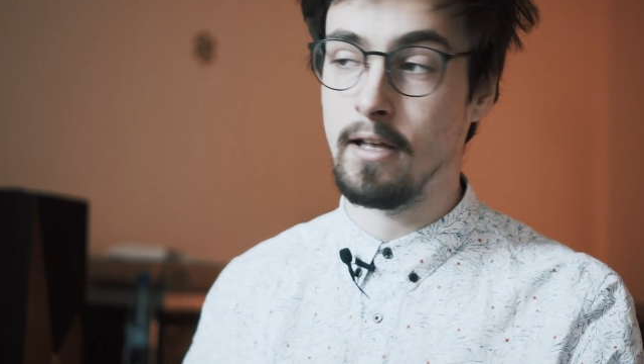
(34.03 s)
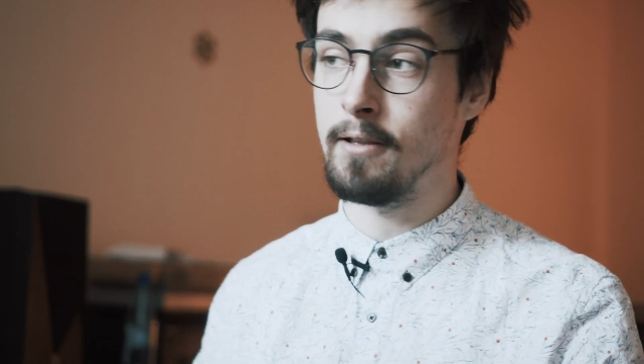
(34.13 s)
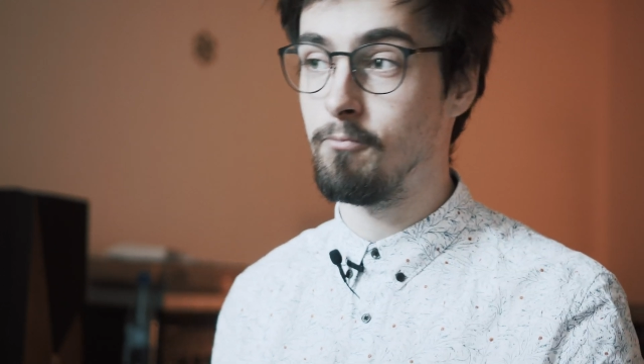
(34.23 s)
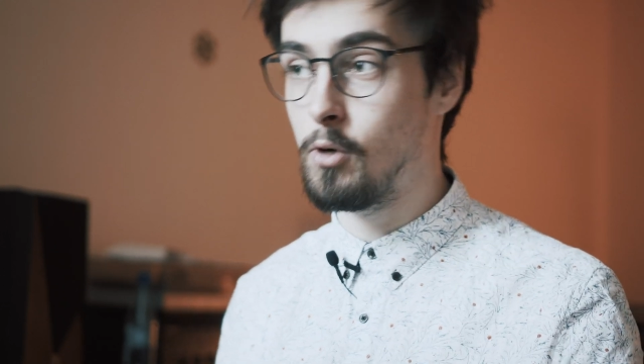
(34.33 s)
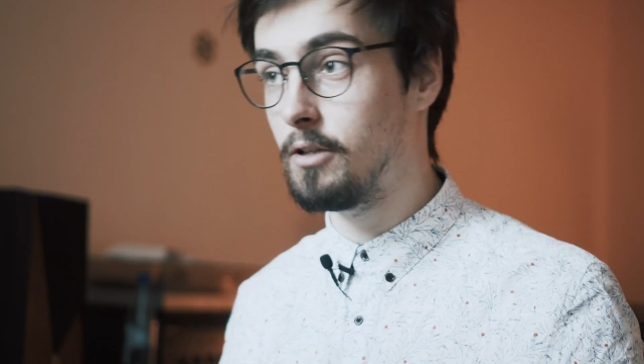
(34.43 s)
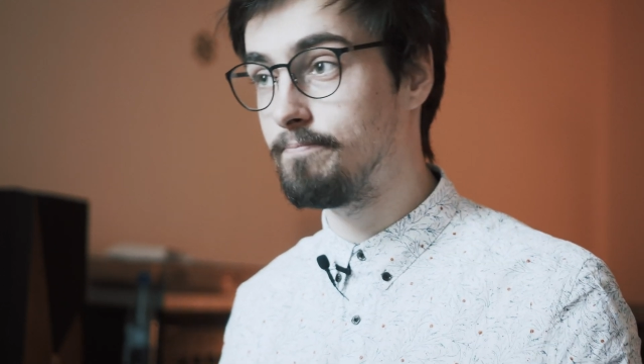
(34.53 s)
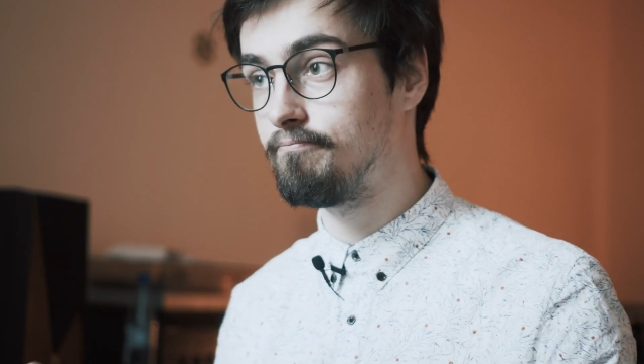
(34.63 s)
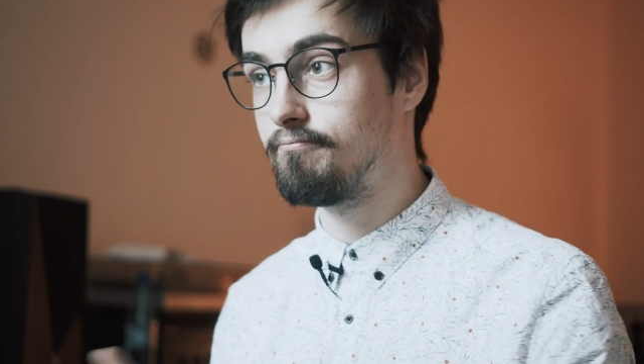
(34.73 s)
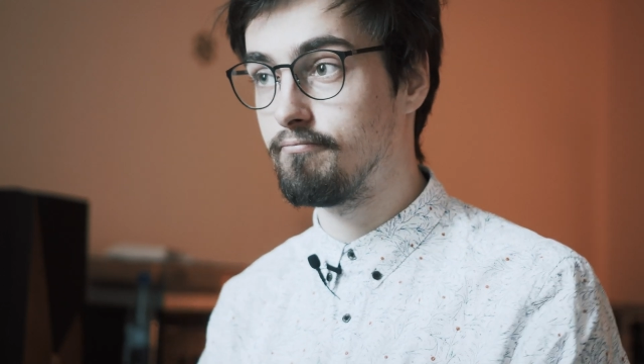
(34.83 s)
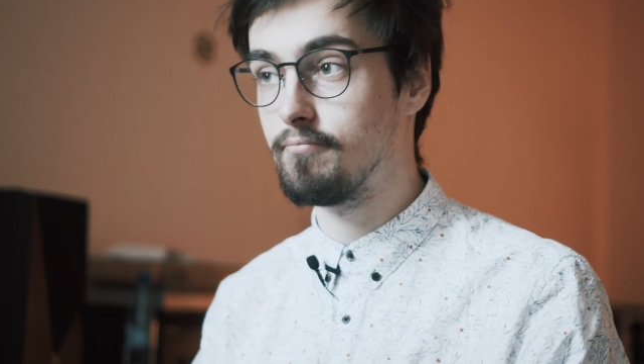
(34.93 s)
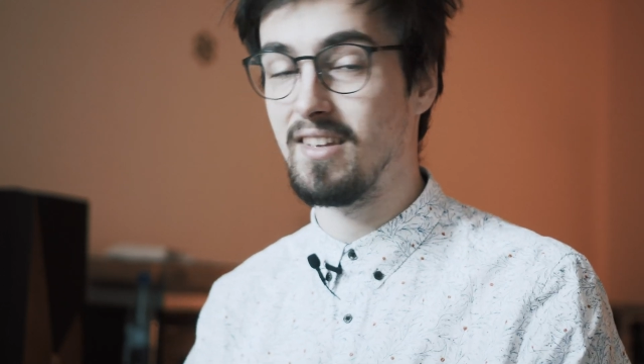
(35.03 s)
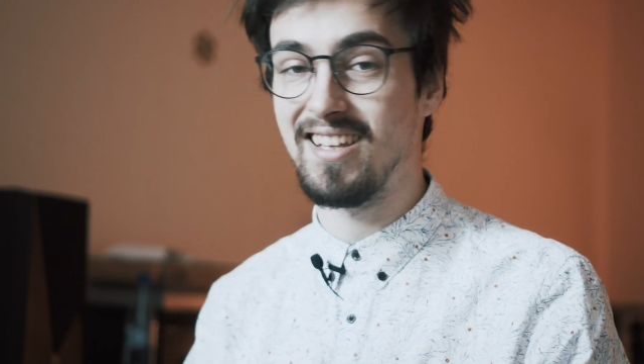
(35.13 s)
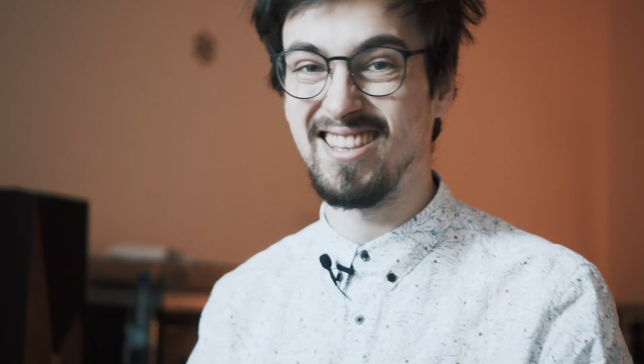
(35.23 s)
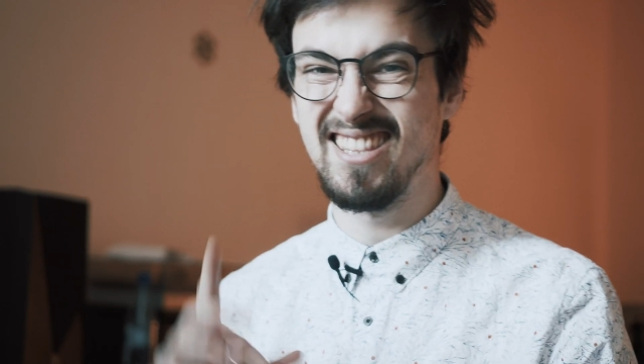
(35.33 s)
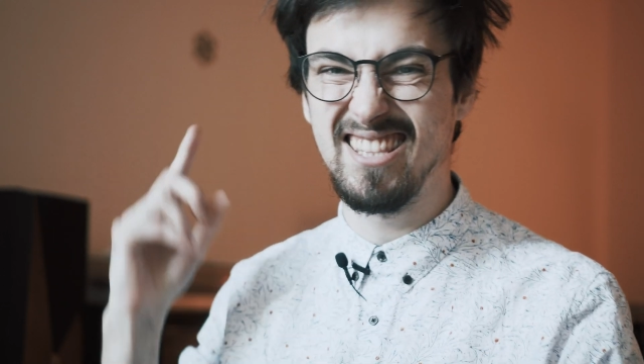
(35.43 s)
and well,
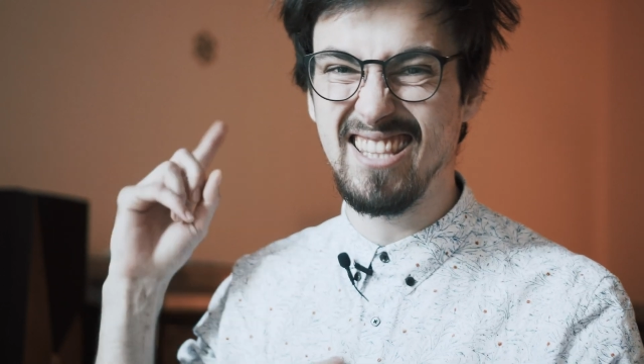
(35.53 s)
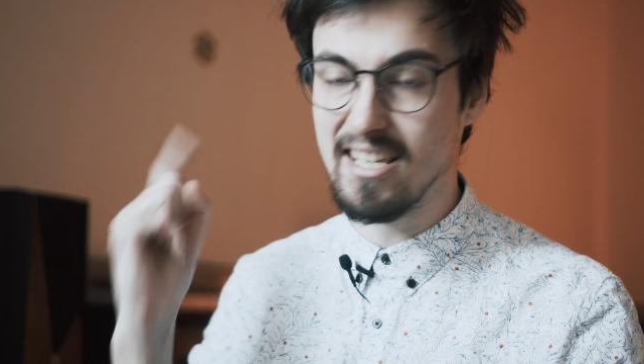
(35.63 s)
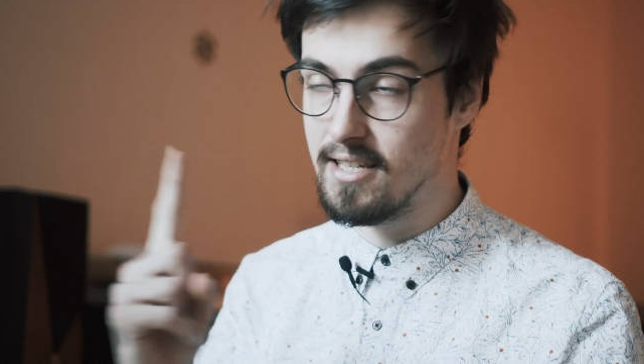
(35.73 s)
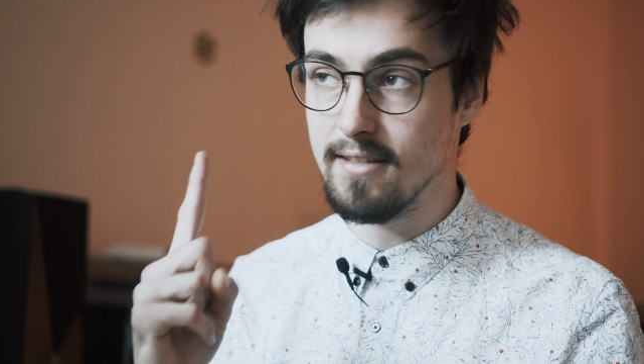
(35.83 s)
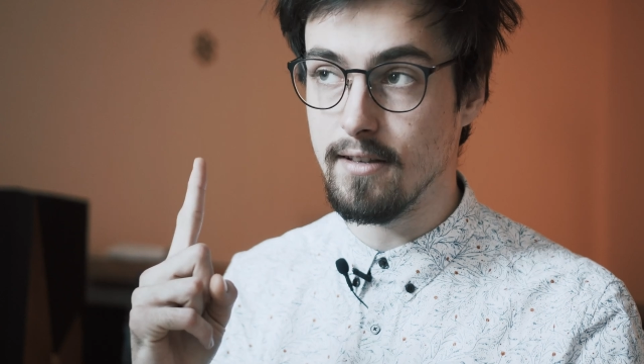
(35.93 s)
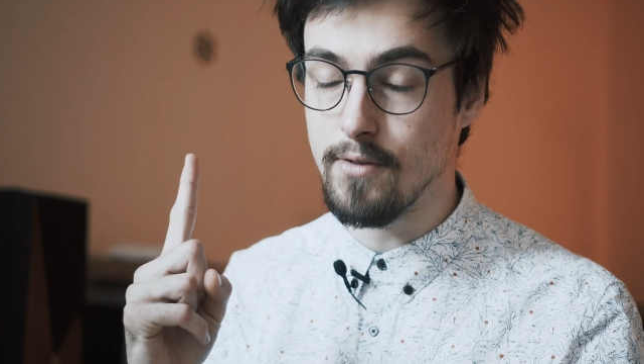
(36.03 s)
this is the